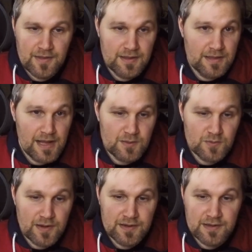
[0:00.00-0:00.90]
think that
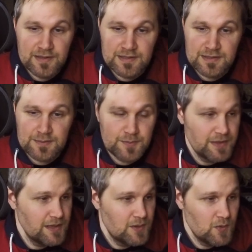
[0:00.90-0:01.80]
one is
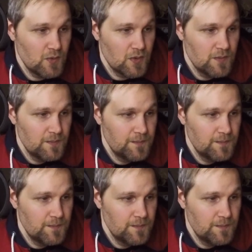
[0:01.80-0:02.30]
pretty cool.